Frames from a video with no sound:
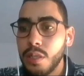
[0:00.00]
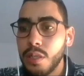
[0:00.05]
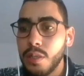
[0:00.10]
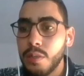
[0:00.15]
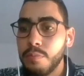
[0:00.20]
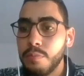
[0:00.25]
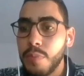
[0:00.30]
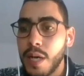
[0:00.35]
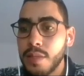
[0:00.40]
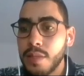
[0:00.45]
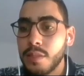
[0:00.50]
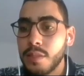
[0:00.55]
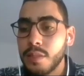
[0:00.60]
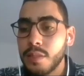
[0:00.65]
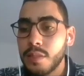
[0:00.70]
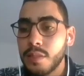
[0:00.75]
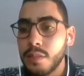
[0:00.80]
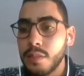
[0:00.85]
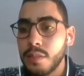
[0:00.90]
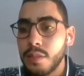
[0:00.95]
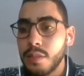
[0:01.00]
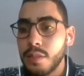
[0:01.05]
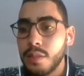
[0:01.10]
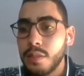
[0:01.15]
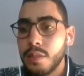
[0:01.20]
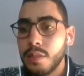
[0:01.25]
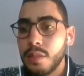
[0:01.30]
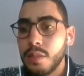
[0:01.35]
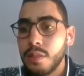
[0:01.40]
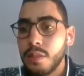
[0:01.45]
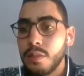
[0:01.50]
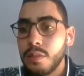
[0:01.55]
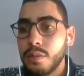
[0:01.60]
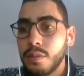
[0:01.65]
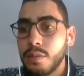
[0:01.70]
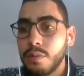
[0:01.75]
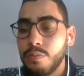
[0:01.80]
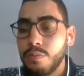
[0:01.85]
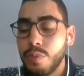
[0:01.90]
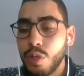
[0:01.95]
mass,
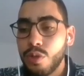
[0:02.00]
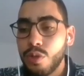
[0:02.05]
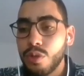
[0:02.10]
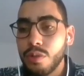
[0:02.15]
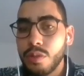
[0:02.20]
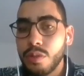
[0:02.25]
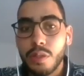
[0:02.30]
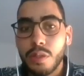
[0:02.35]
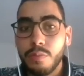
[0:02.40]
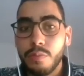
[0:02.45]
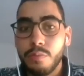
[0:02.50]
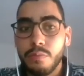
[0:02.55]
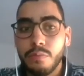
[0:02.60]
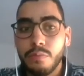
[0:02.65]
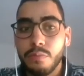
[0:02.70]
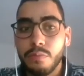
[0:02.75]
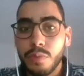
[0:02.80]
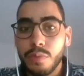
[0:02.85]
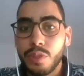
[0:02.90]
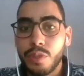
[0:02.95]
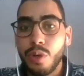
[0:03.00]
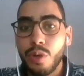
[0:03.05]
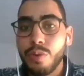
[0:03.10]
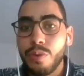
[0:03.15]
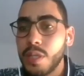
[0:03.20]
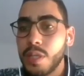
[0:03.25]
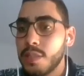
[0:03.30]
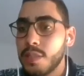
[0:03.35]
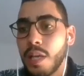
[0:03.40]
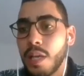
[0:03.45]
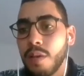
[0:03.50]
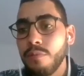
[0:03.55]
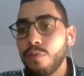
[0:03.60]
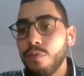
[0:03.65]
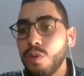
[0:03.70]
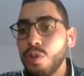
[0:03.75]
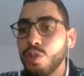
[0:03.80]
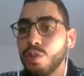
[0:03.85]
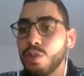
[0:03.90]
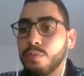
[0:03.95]
because so the same
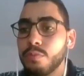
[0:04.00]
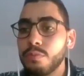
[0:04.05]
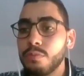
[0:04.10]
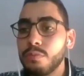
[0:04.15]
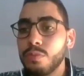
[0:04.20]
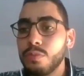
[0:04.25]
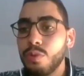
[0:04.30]
volume.